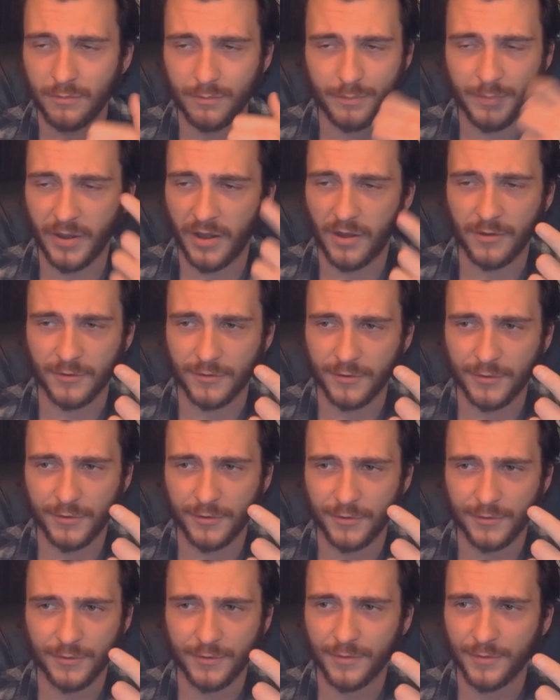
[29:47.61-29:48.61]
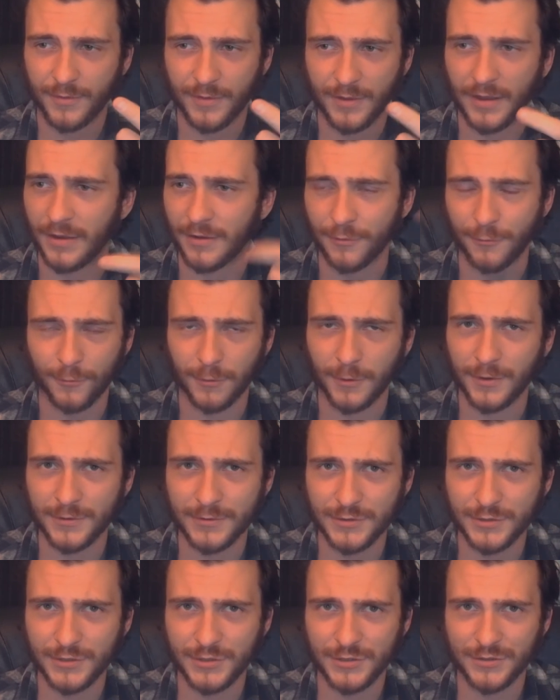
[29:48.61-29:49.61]
punk, and
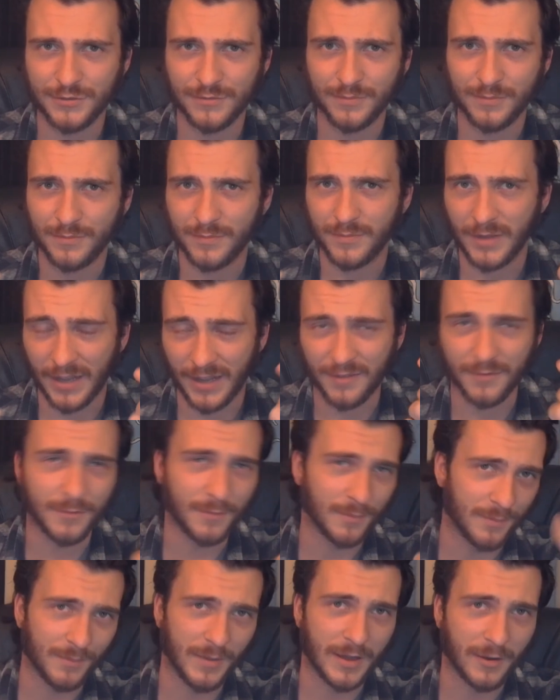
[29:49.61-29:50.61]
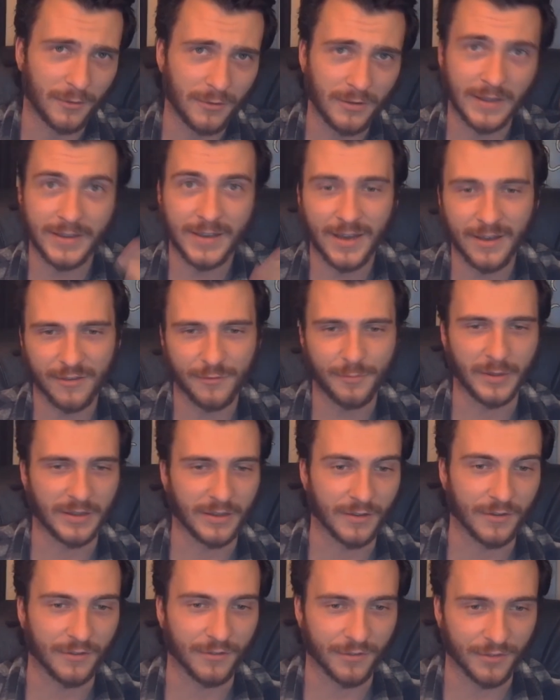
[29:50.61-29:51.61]
grunge, and metal, I guess,
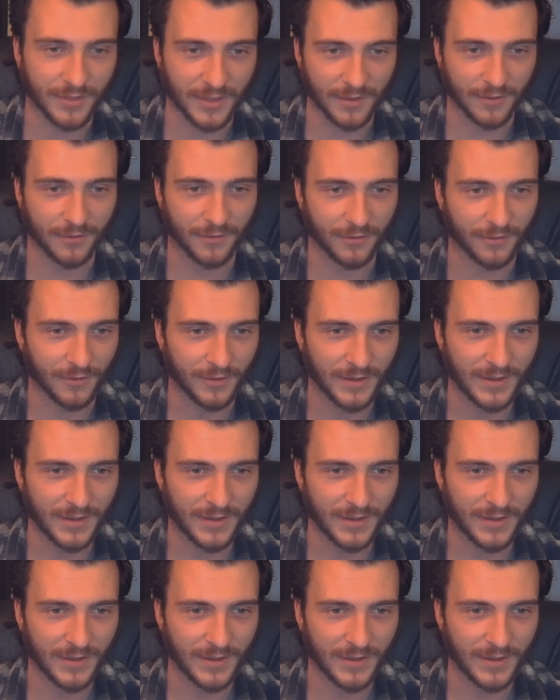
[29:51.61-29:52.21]
because this...